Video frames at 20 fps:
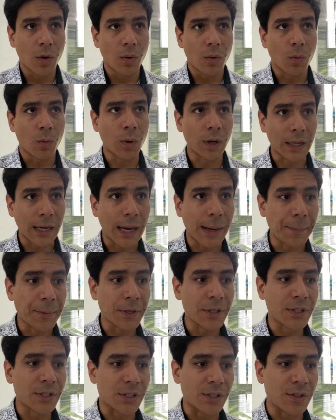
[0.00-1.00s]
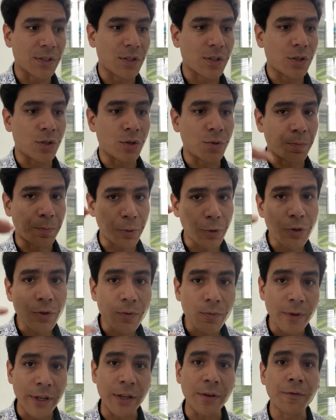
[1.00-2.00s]
what happens is you put
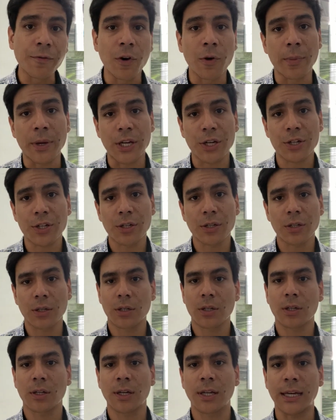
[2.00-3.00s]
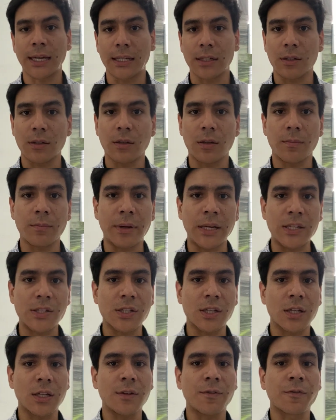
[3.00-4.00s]
information that
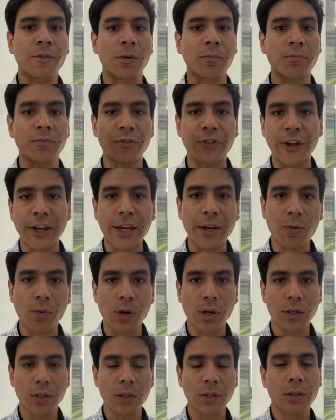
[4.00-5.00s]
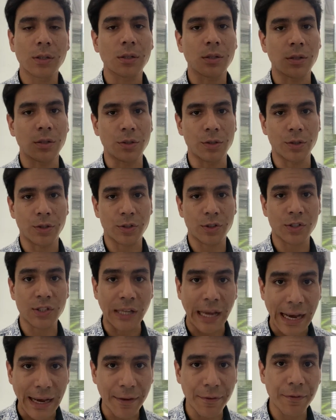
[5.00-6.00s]
basically from day one, the
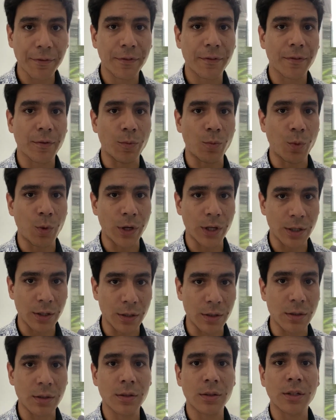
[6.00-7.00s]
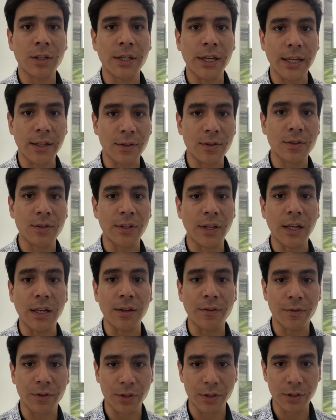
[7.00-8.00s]
staff will get
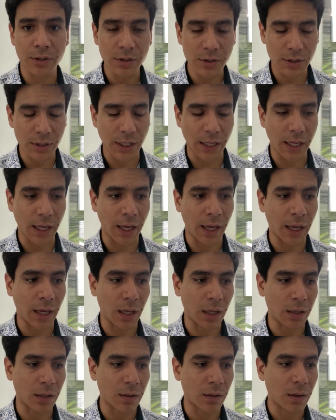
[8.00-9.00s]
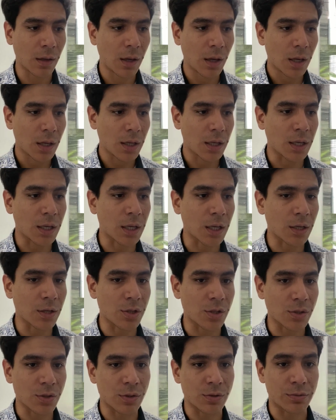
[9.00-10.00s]
delivered and he can
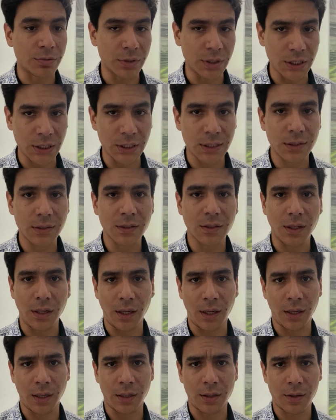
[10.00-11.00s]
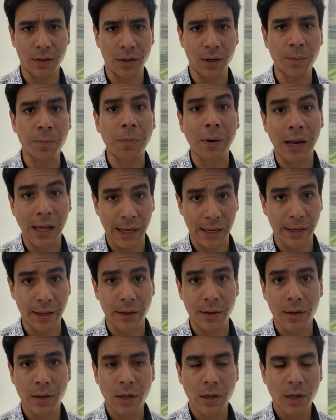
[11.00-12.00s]
just read and apply.
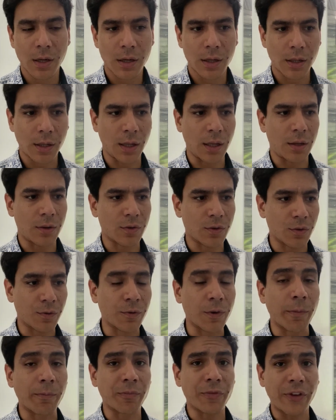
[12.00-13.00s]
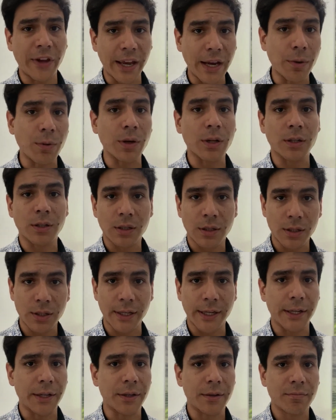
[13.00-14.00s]
And so from day one, they